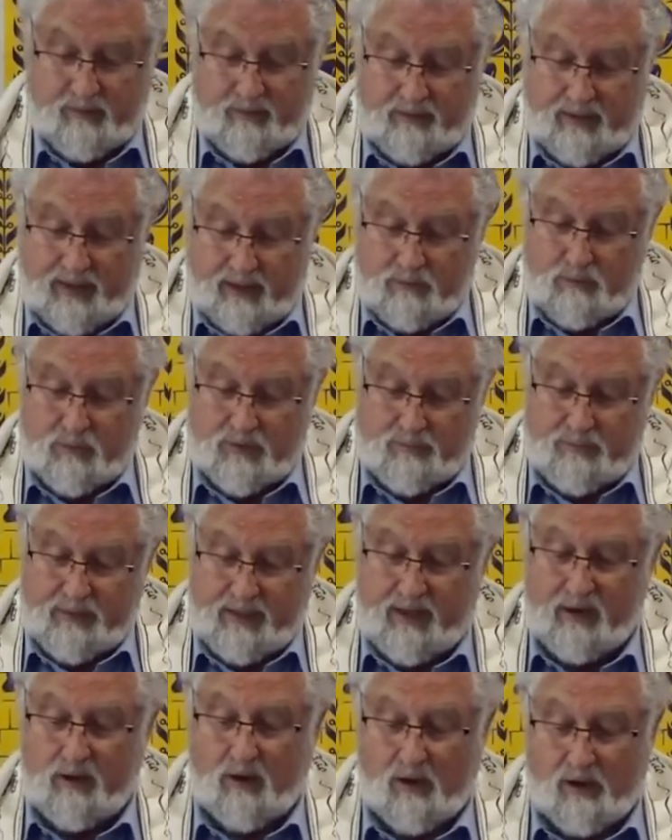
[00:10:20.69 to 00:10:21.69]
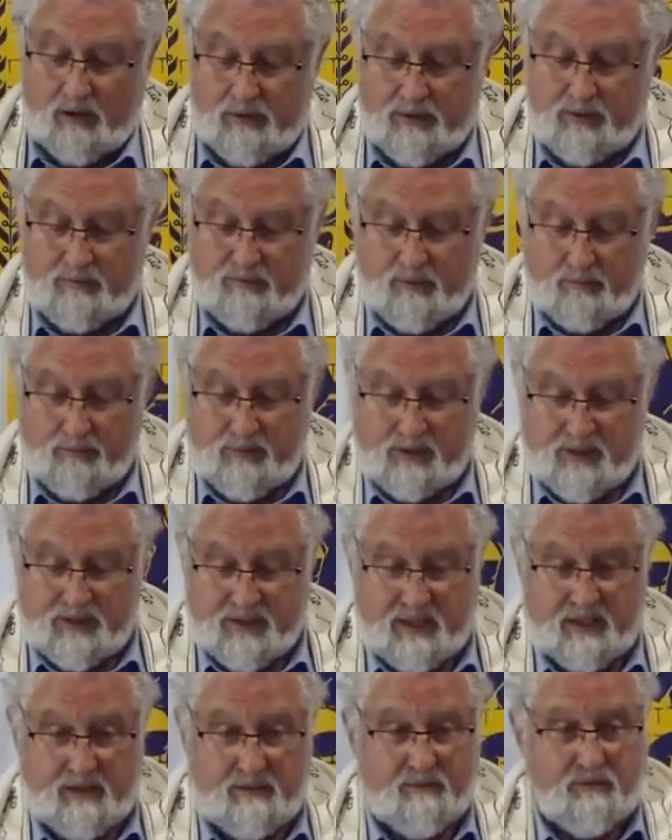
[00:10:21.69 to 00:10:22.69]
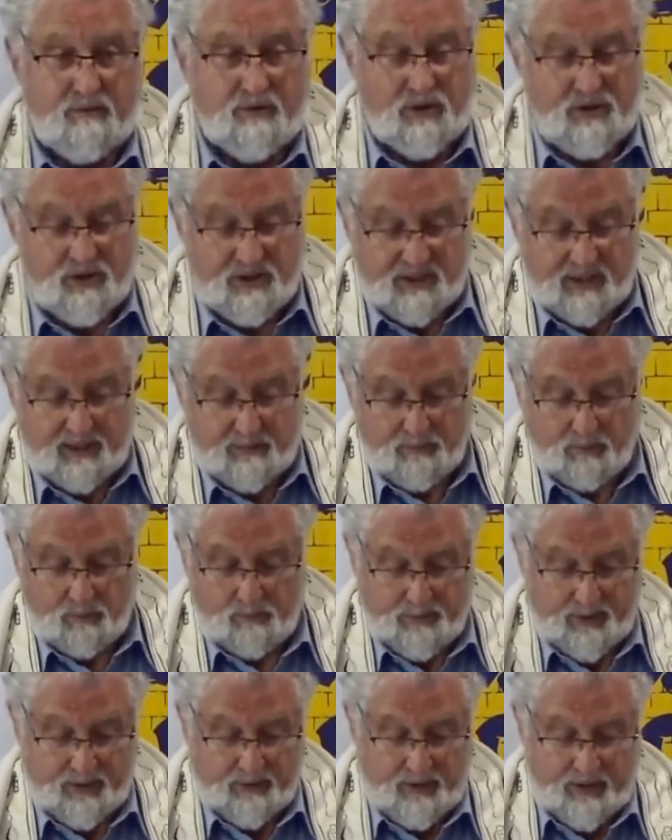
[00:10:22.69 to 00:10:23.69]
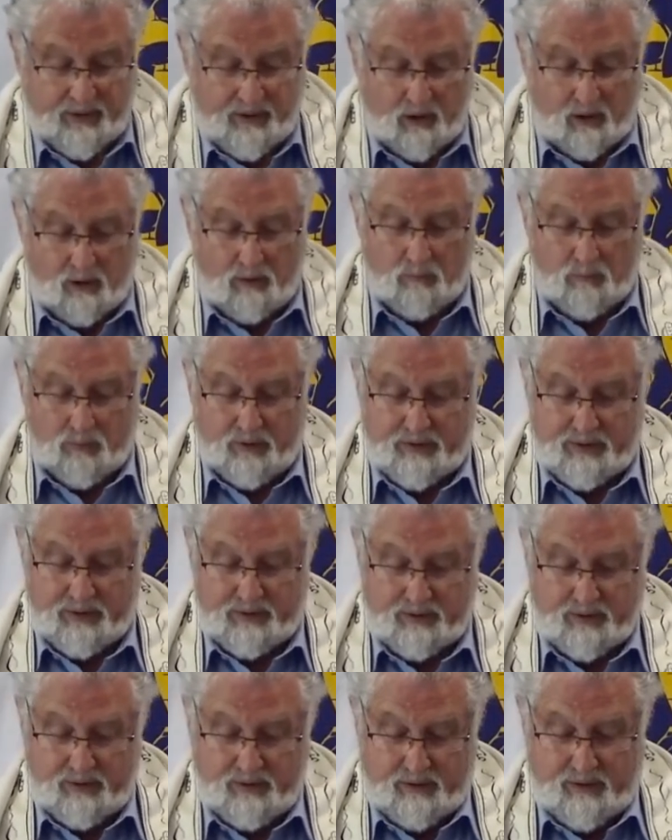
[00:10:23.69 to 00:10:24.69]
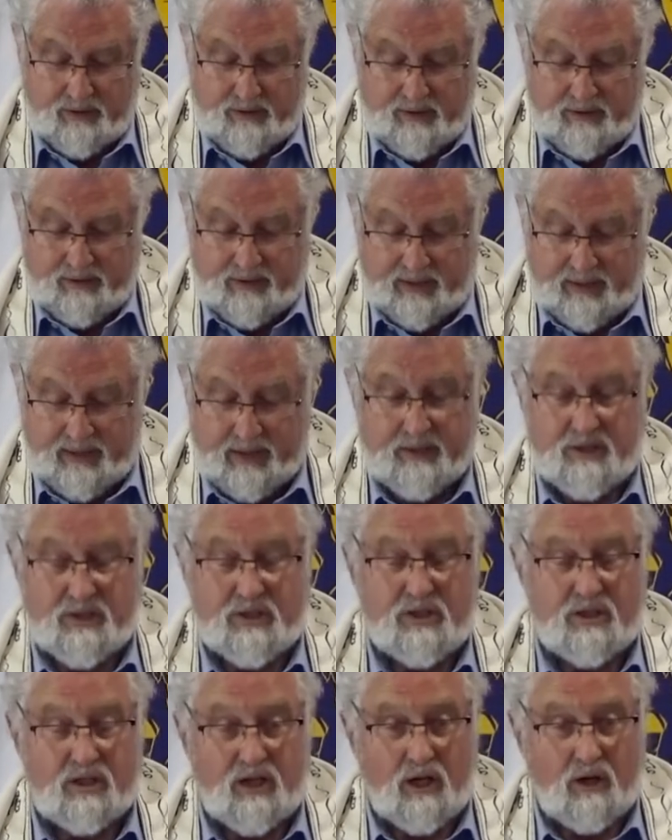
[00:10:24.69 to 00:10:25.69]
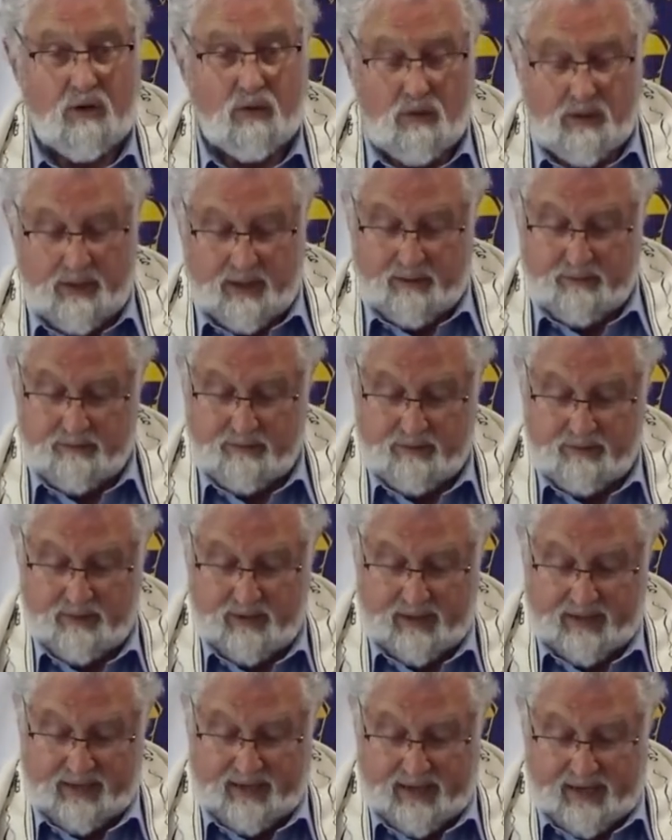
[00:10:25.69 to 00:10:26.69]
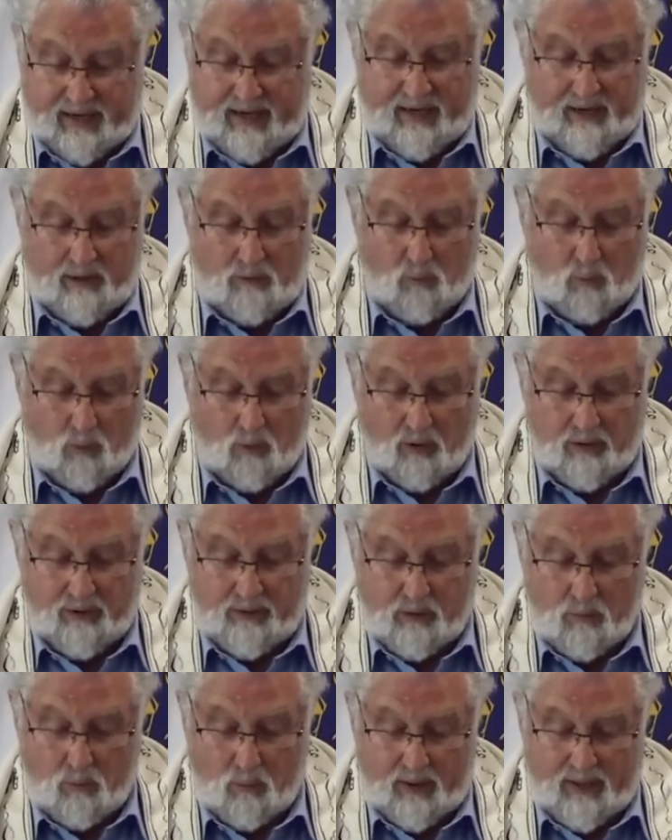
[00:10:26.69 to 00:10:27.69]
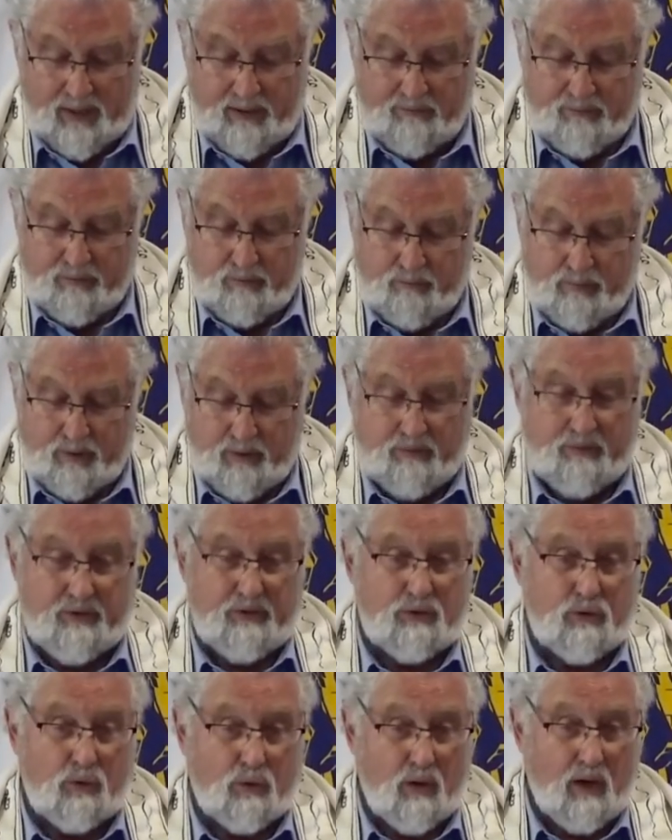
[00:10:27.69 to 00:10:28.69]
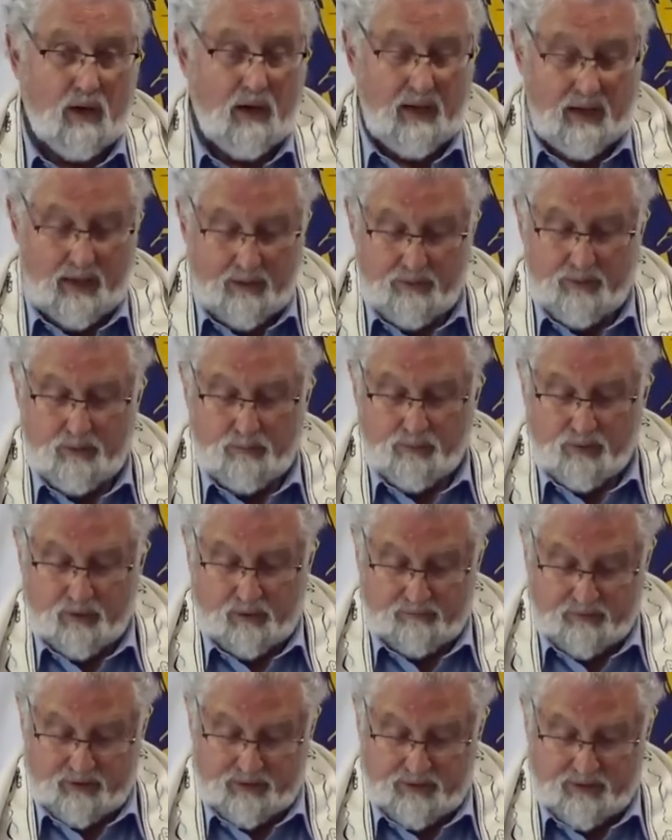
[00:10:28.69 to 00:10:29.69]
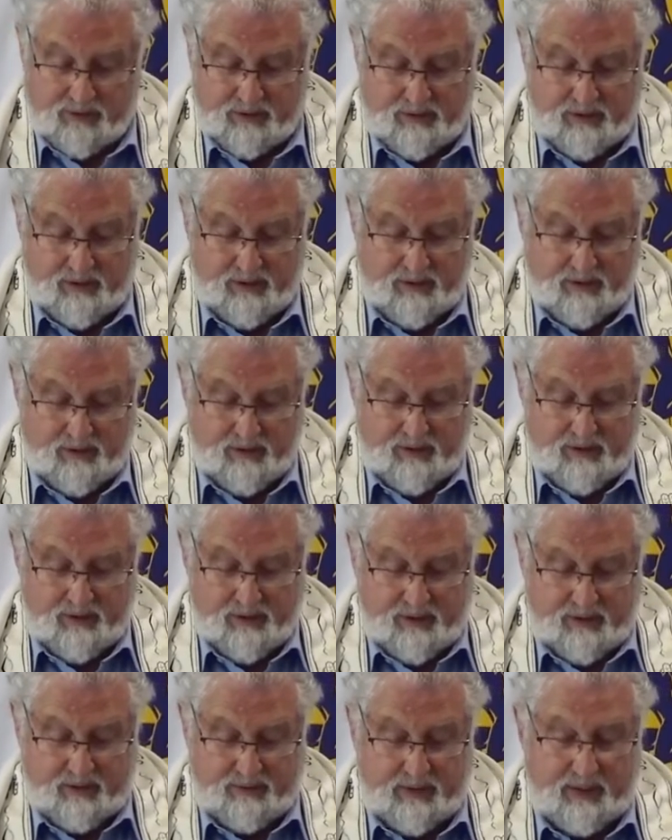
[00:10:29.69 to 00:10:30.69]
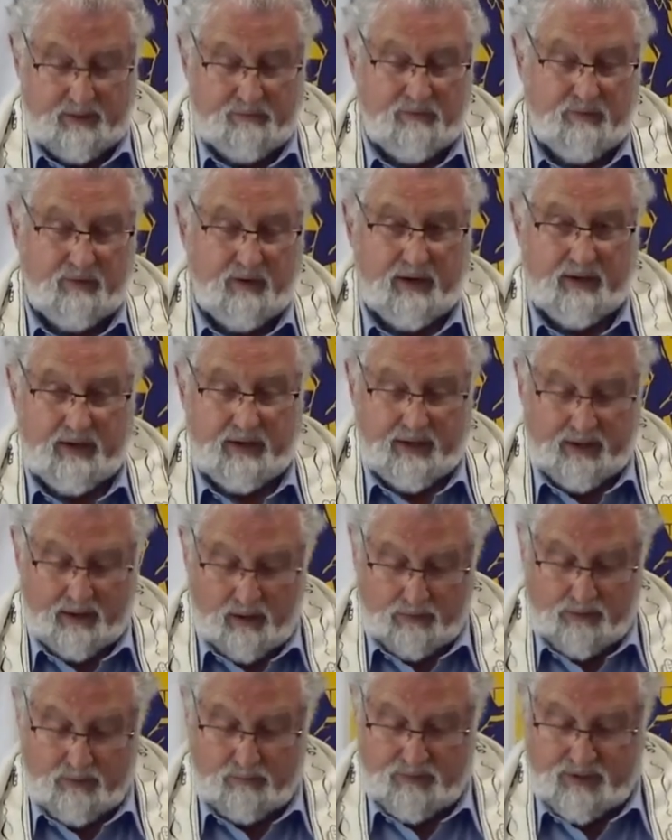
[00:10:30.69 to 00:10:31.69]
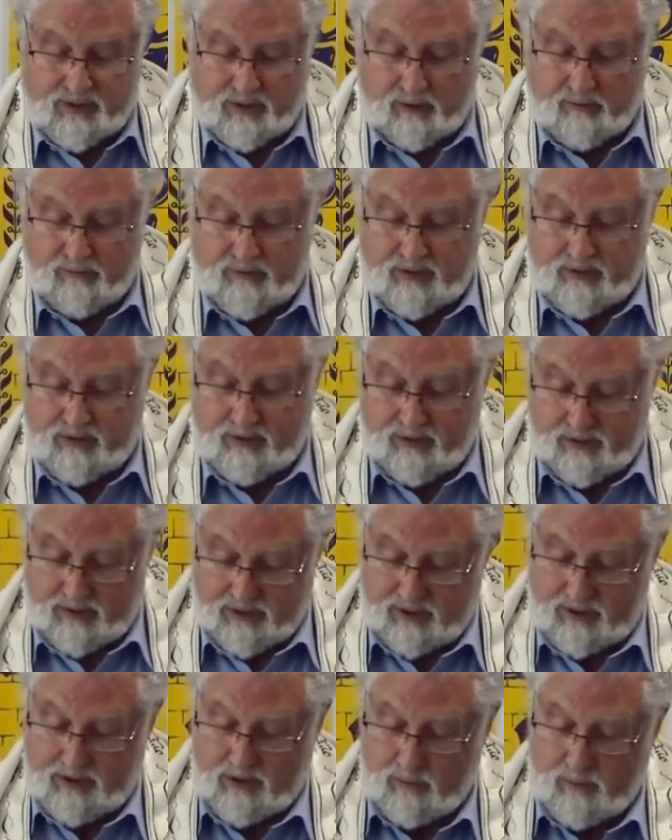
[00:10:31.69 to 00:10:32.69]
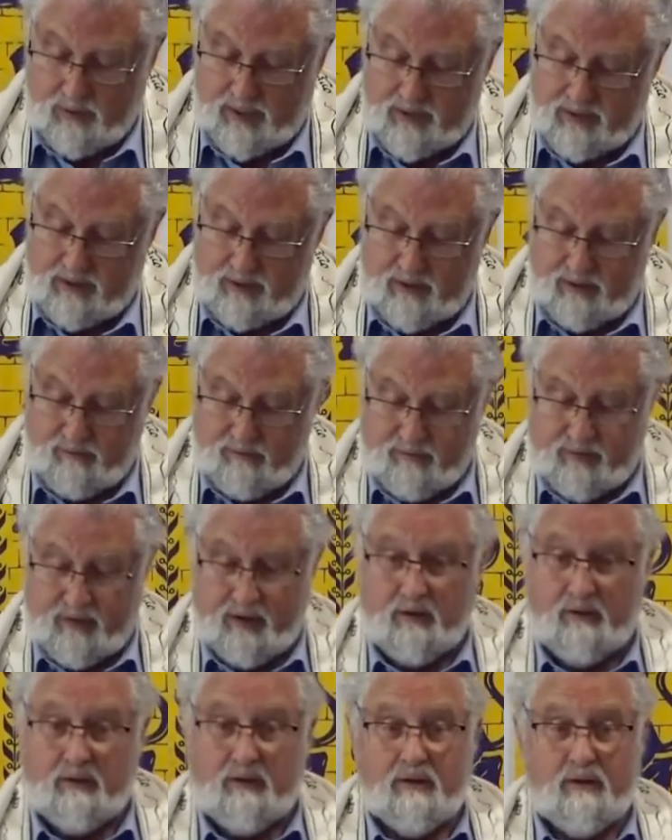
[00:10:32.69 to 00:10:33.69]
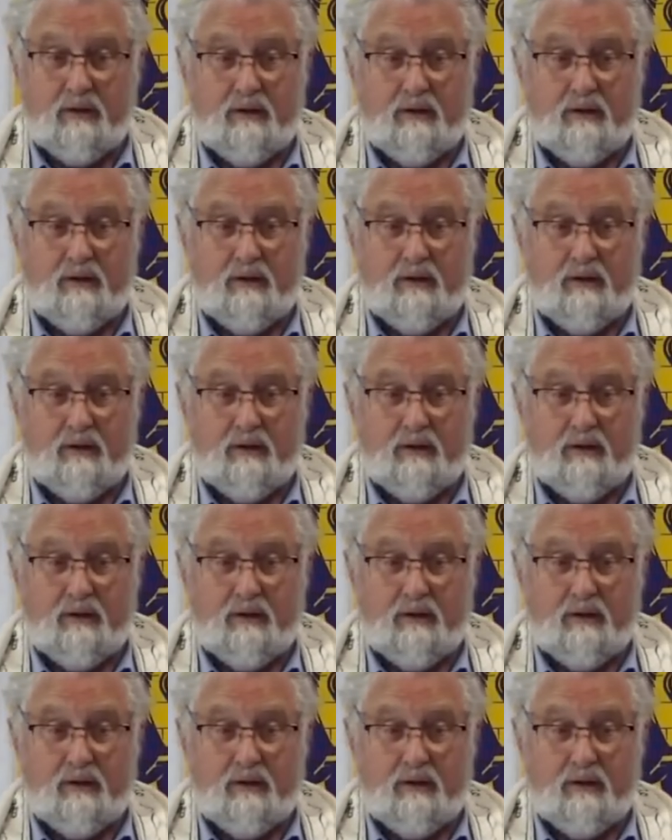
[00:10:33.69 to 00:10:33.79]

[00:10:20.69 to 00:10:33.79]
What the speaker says: That was because from the First Temple period onwards, they had slowly again wandered away from both the Torah and the prophets, and they had finally got themselves into the situation they found